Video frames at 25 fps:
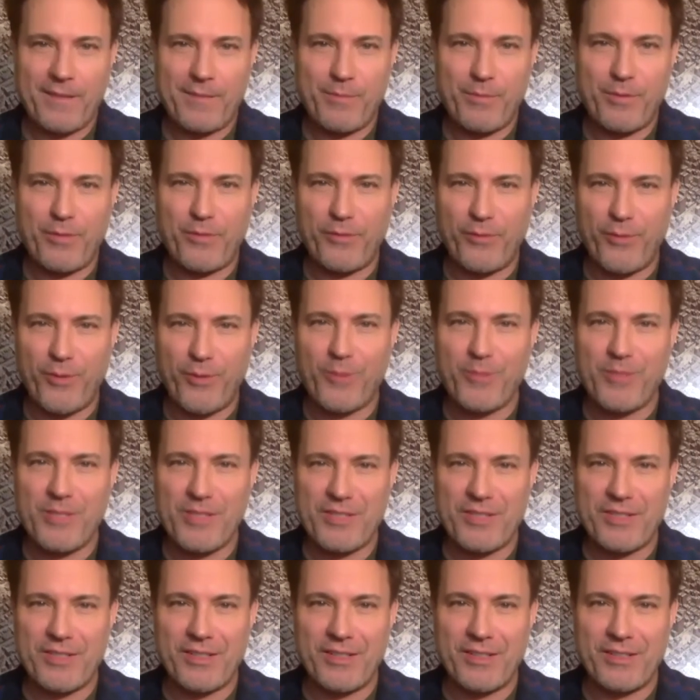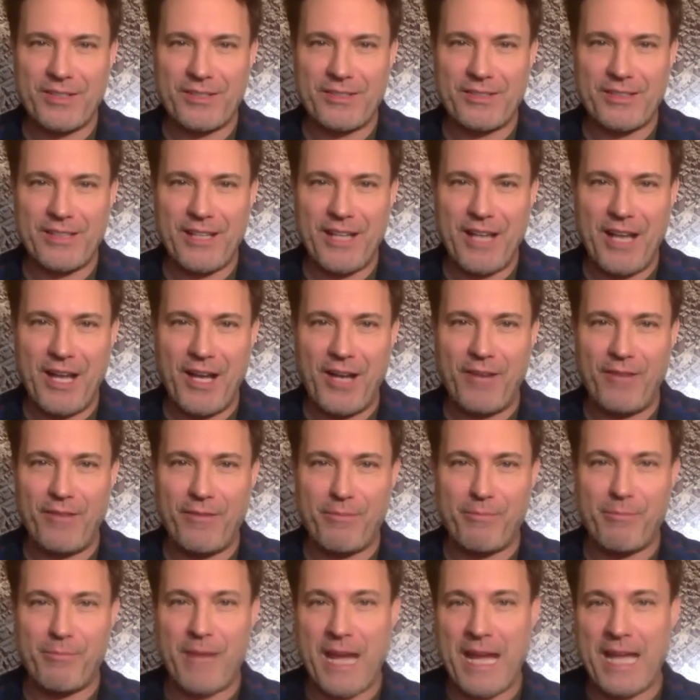performances
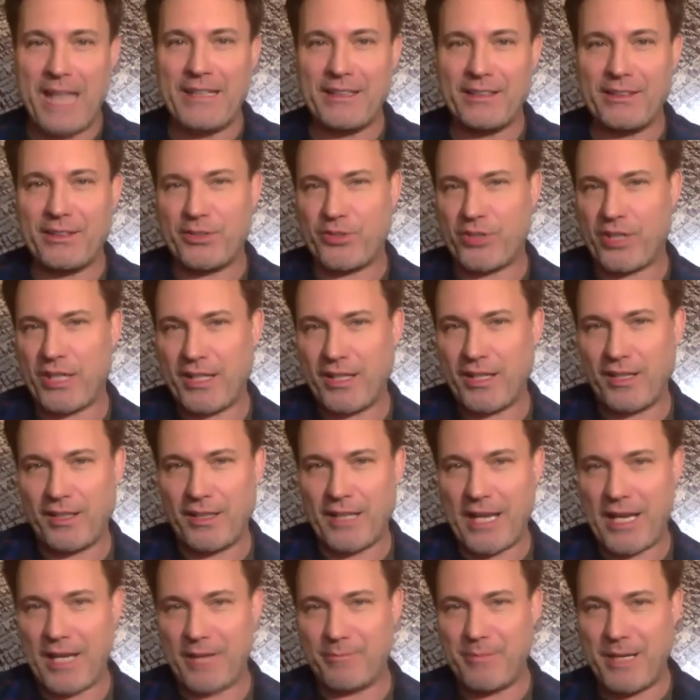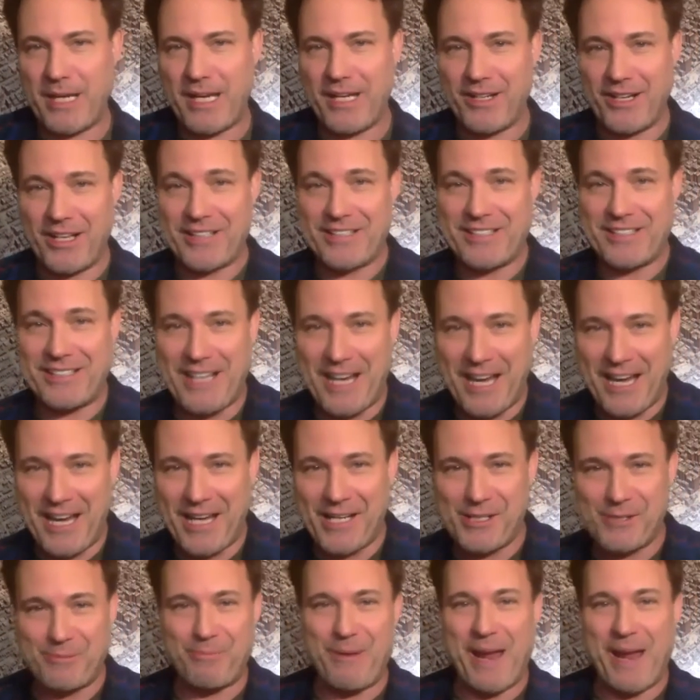of my little jingle I had made on stage